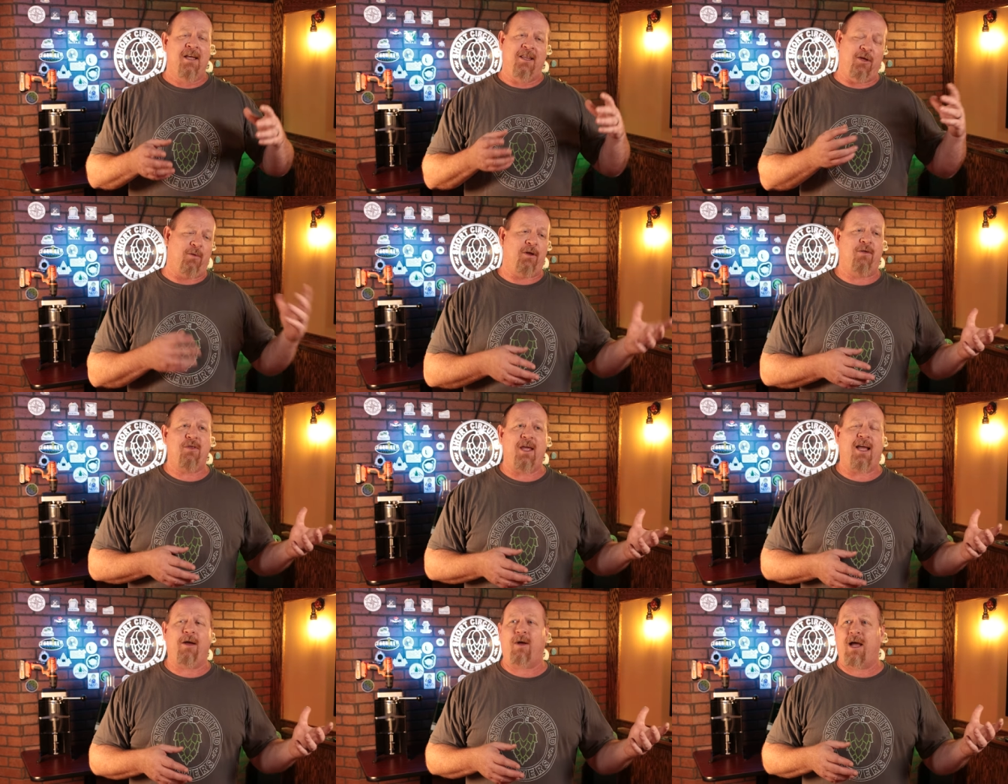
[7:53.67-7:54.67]
The only other
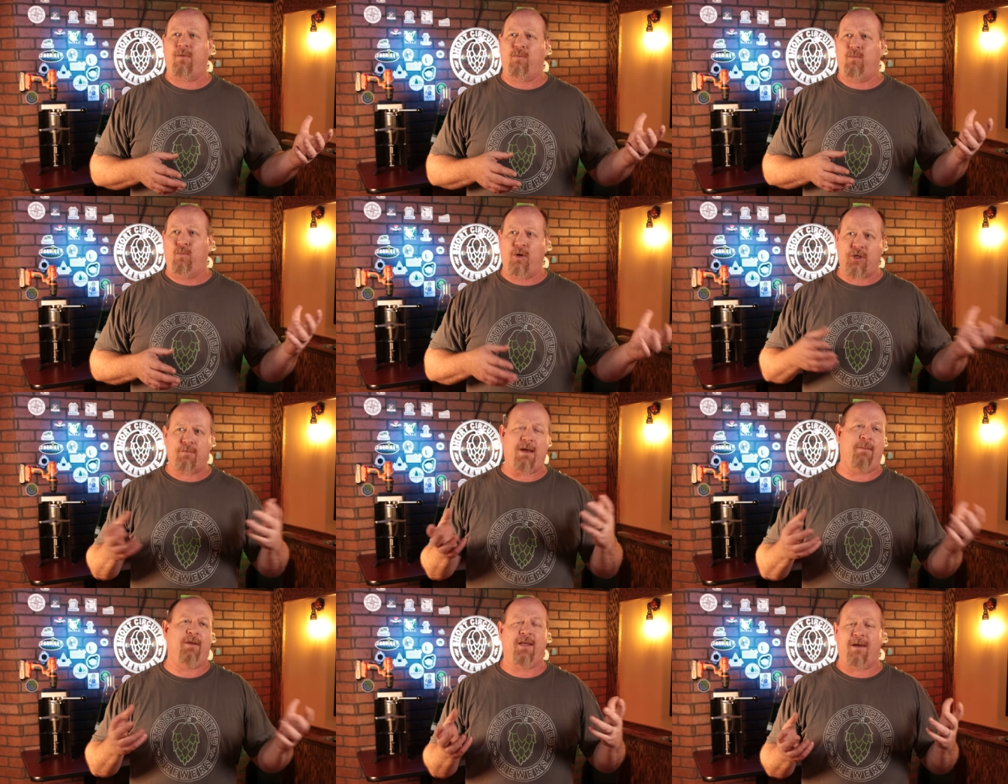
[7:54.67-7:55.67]
thing I, I wish
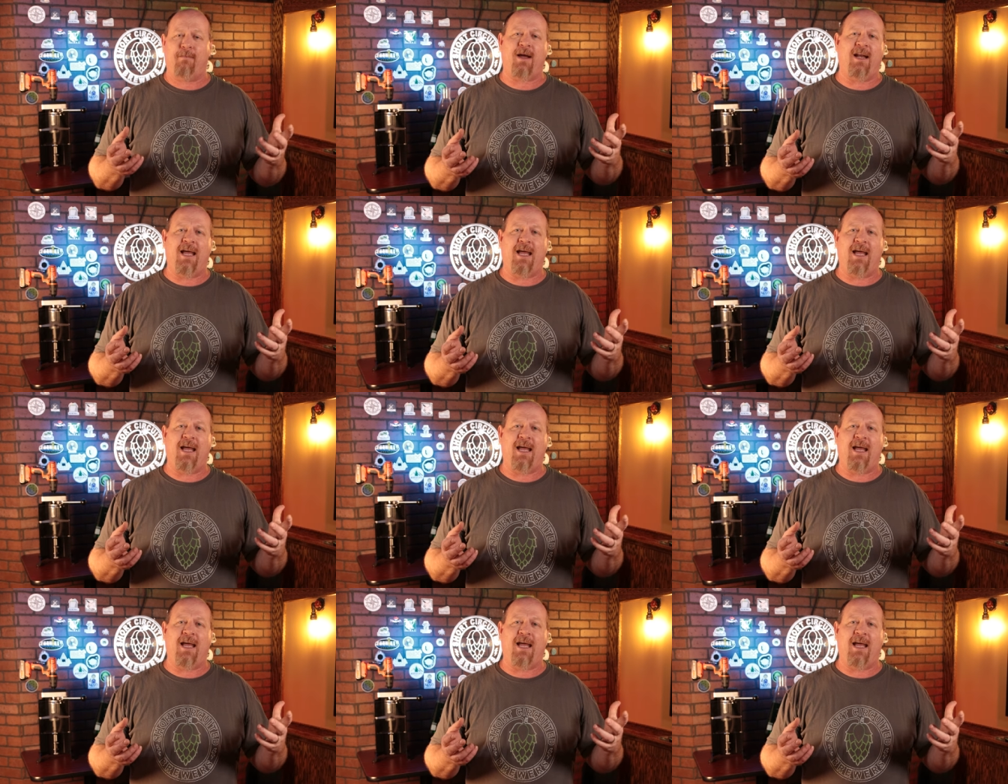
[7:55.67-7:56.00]
maybe that it might